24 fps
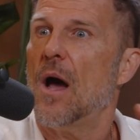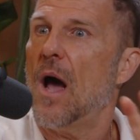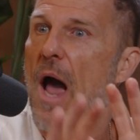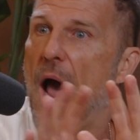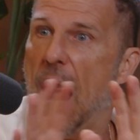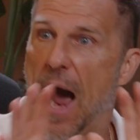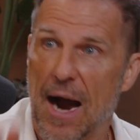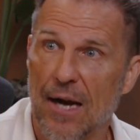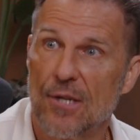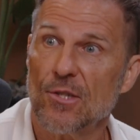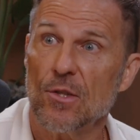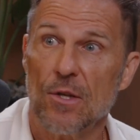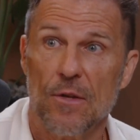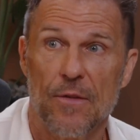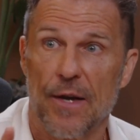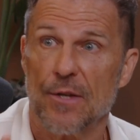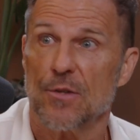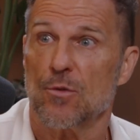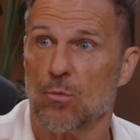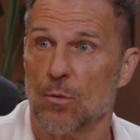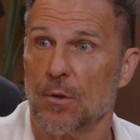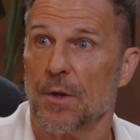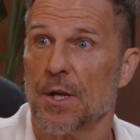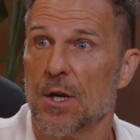actually
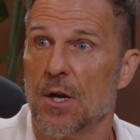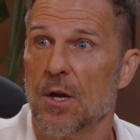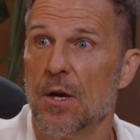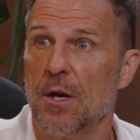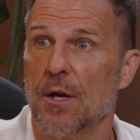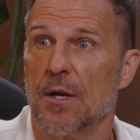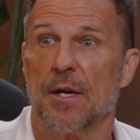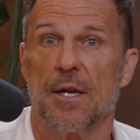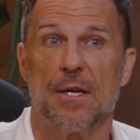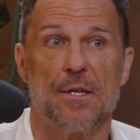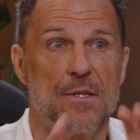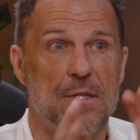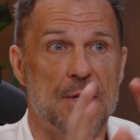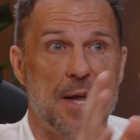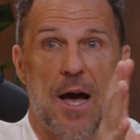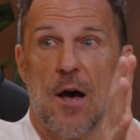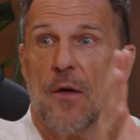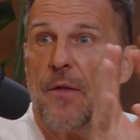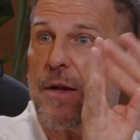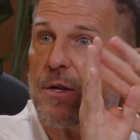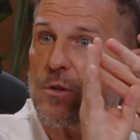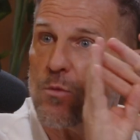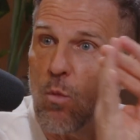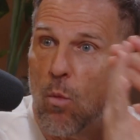that's really good, because now
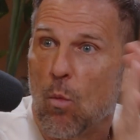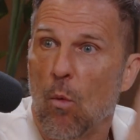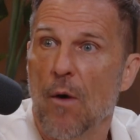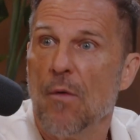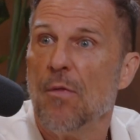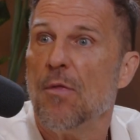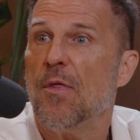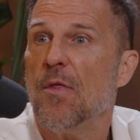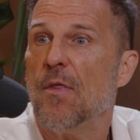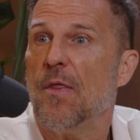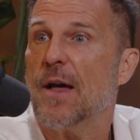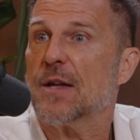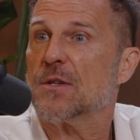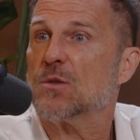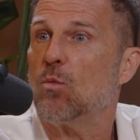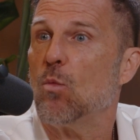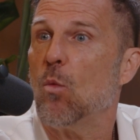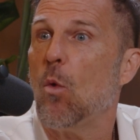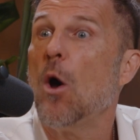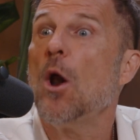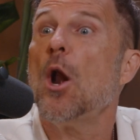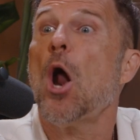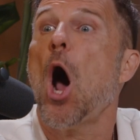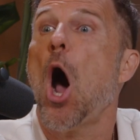that's
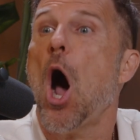one